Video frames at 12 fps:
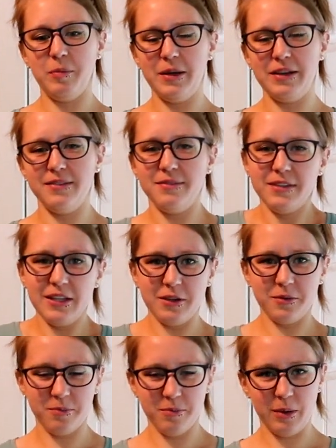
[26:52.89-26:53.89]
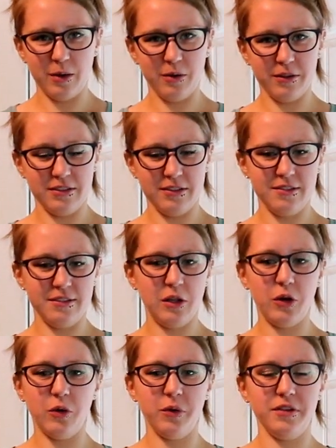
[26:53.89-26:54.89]
But, you know, progress is
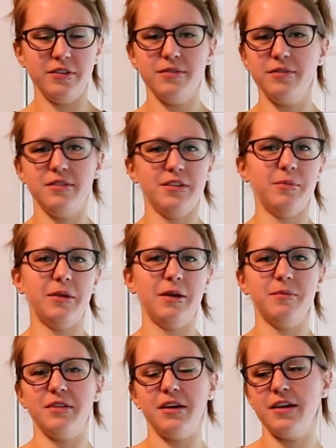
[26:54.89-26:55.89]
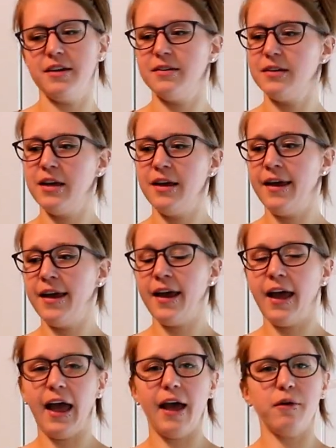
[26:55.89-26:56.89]
slow, and sometimes I
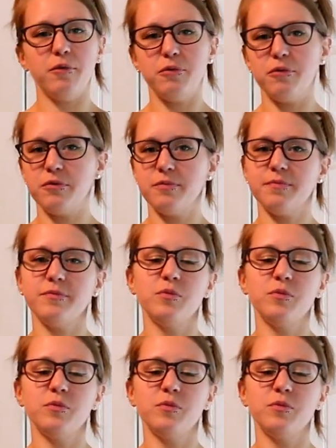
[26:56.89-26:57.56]
have